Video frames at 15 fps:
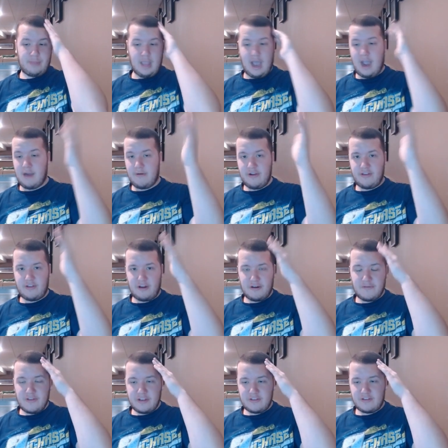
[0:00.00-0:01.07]
I
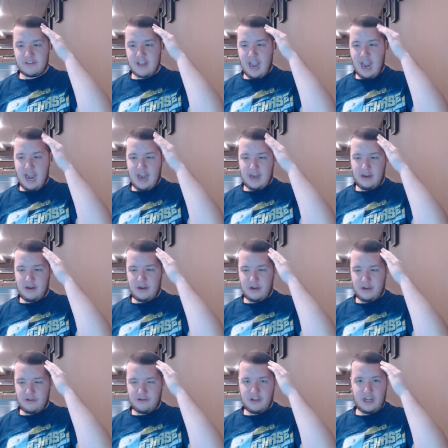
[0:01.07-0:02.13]
resurface, and
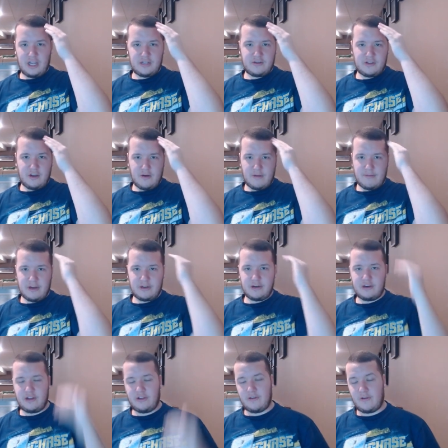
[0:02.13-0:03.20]
and she does too. I make
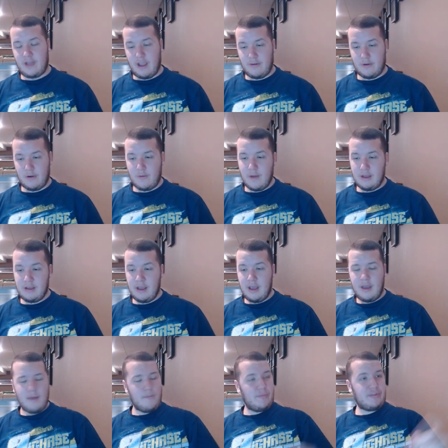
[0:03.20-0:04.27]
sure she's okay real quick,
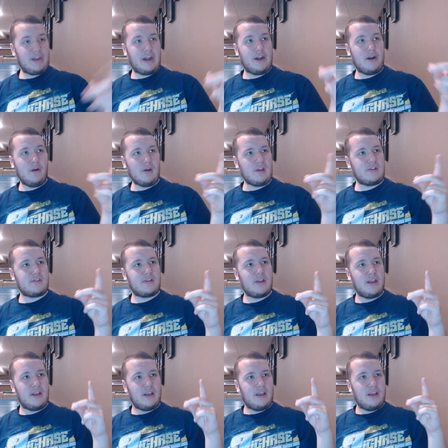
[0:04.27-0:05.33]
but then I notice
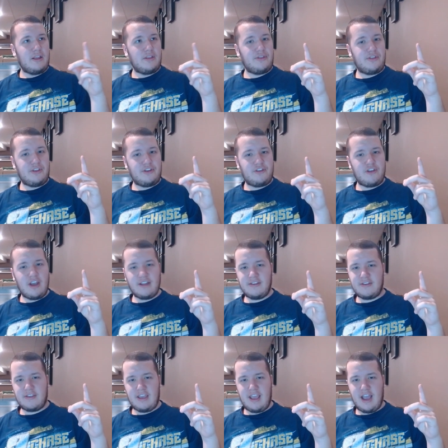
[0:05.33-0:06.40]
the jet
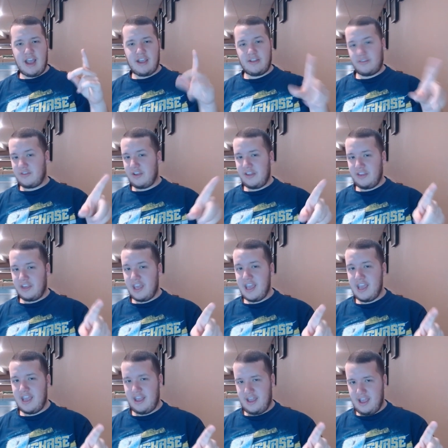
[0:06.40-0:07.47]
ski. I can see the
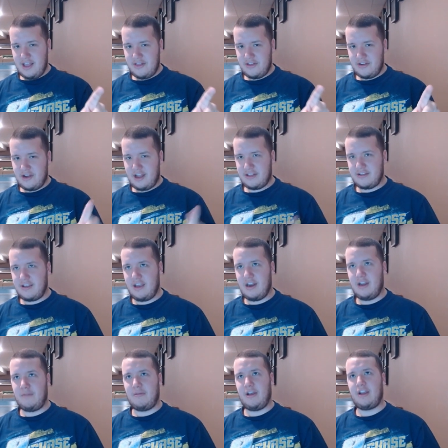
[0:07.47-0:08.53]
key in the jet ski, and
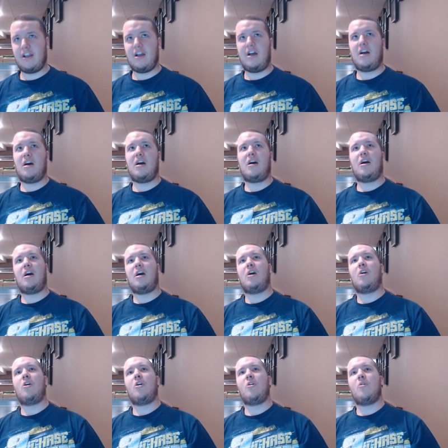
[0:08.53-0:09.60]
I'm like,
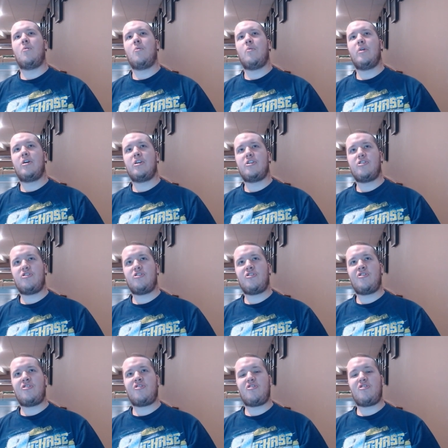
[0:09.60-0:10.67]
oh
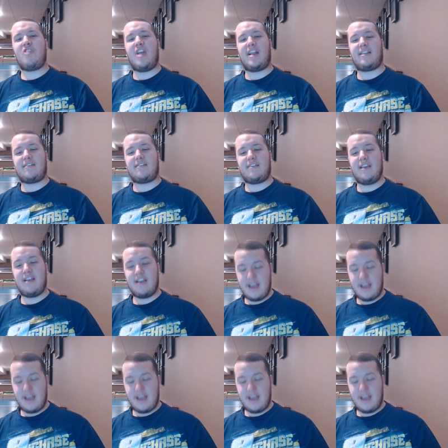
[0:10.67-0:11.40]
shit.